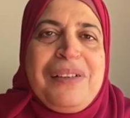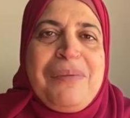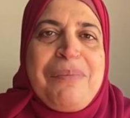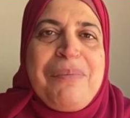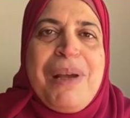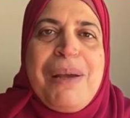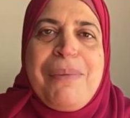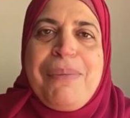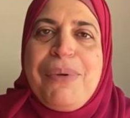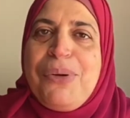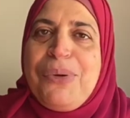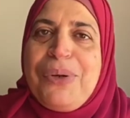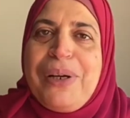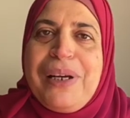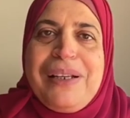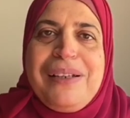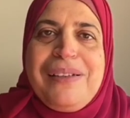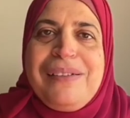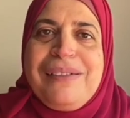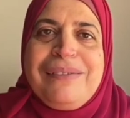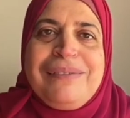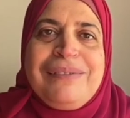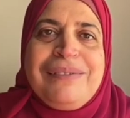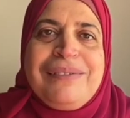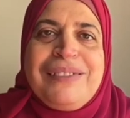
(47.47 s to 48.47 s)
Maybe we
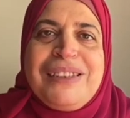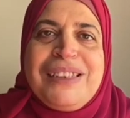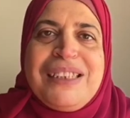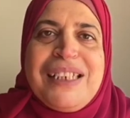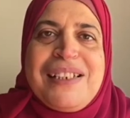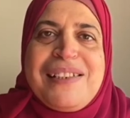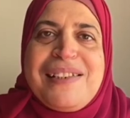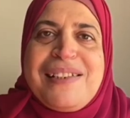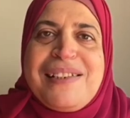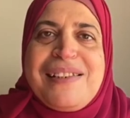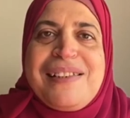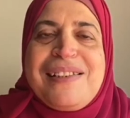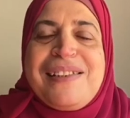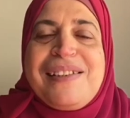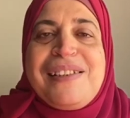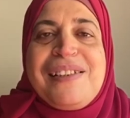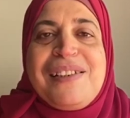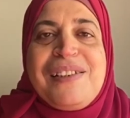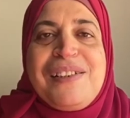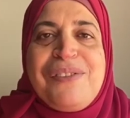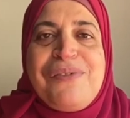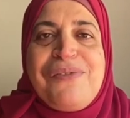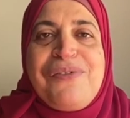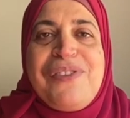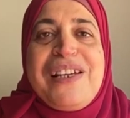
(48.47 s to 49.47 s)
can just
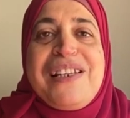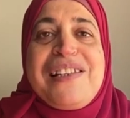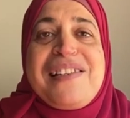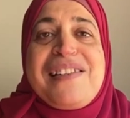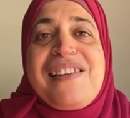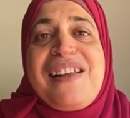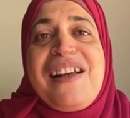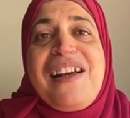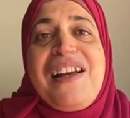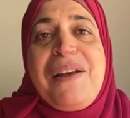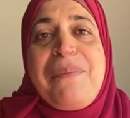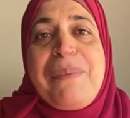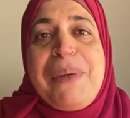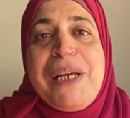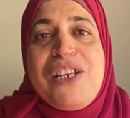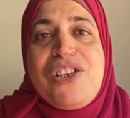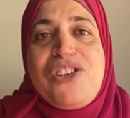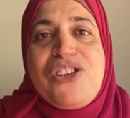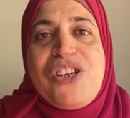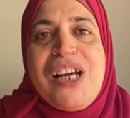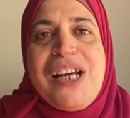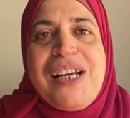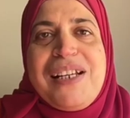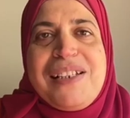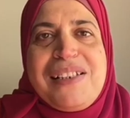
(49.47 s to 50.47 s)
FaceTime
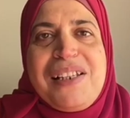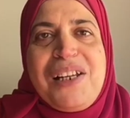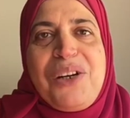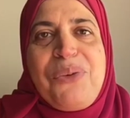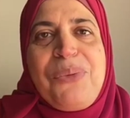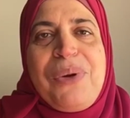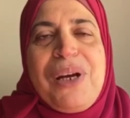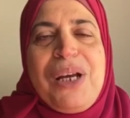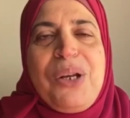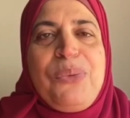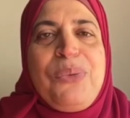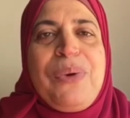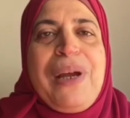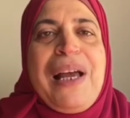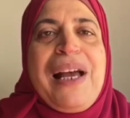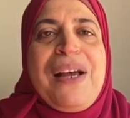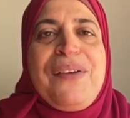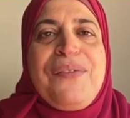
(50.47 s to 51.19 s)
each other while we're